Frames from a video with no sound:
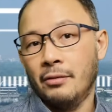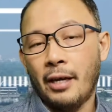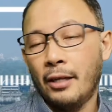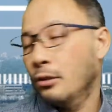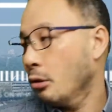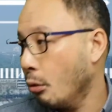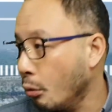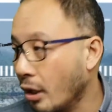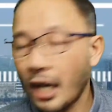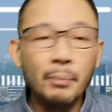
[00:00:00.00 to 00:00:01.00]
I don't know
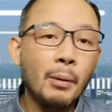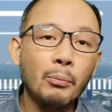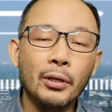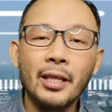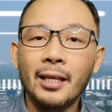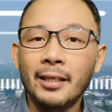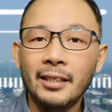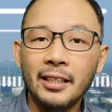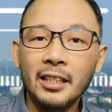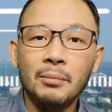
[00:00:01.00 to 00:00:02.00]
who came up with that
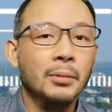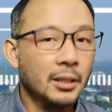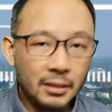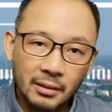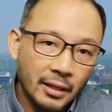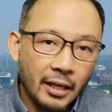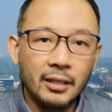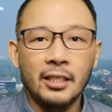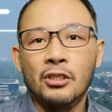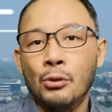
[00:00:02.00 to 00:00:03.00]
idea, but hey,
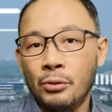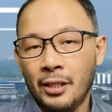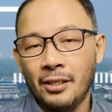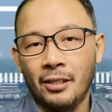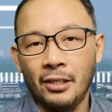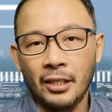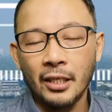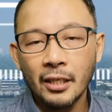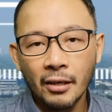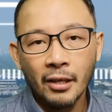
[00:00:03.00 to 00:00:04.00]
let's use it,
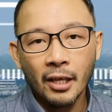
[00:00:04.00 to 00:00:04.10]
okay?